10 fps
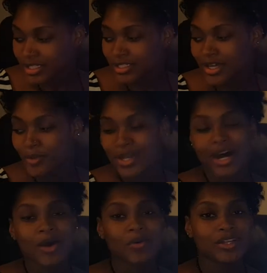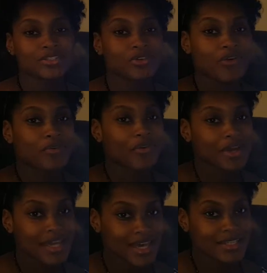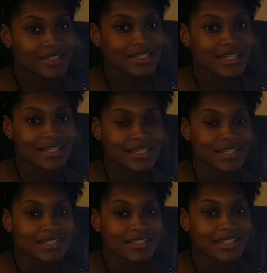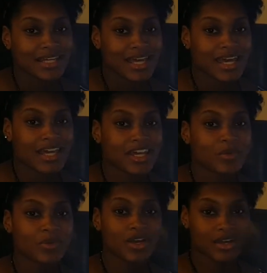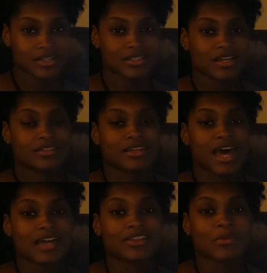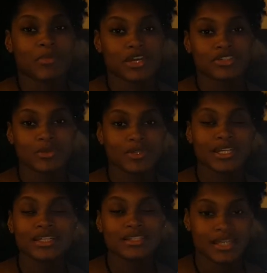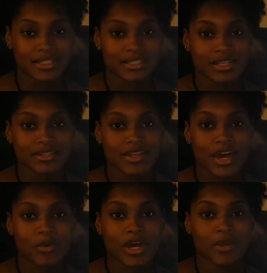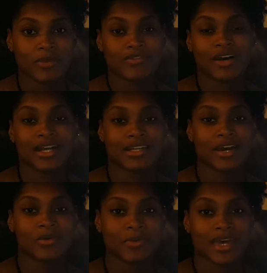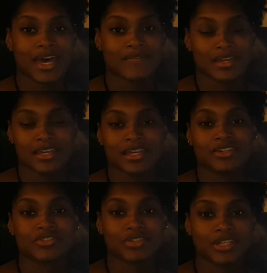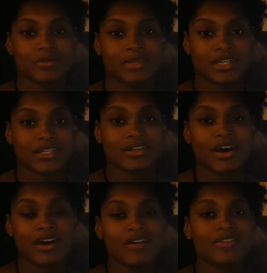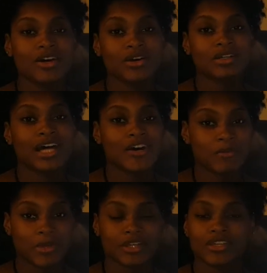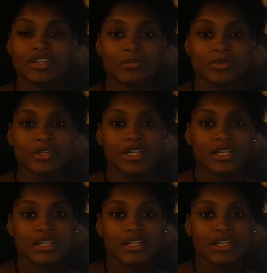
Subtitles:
So we all want to avoid STDs. And if we are sexually active, make sure we get tested. That way we find out what we have and can get it treated. Because although a lot of them are curable,